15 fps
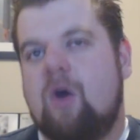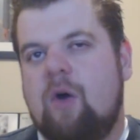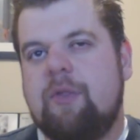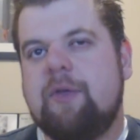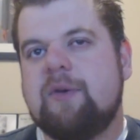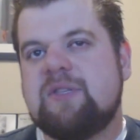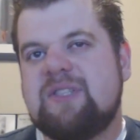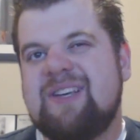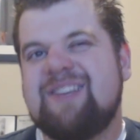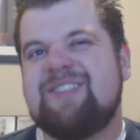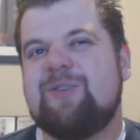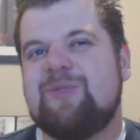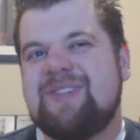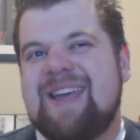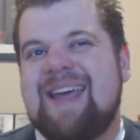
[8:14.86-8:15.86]
all those
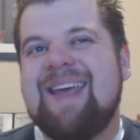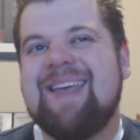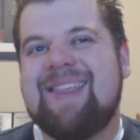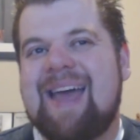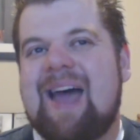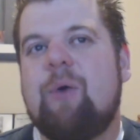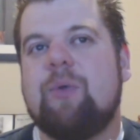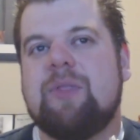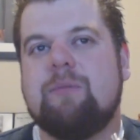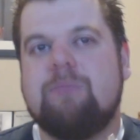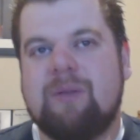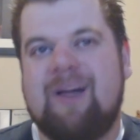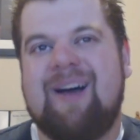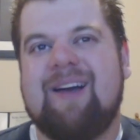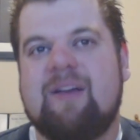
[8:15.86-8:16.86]
things. So take that with a
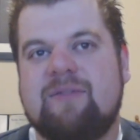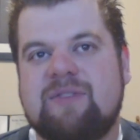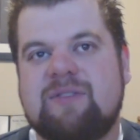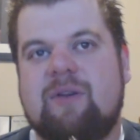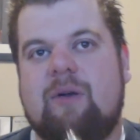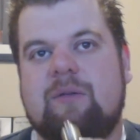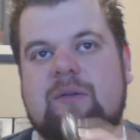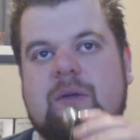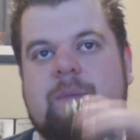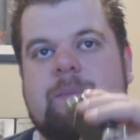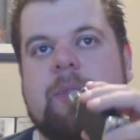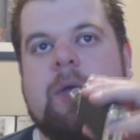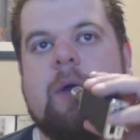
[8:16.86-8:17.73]
block of salt.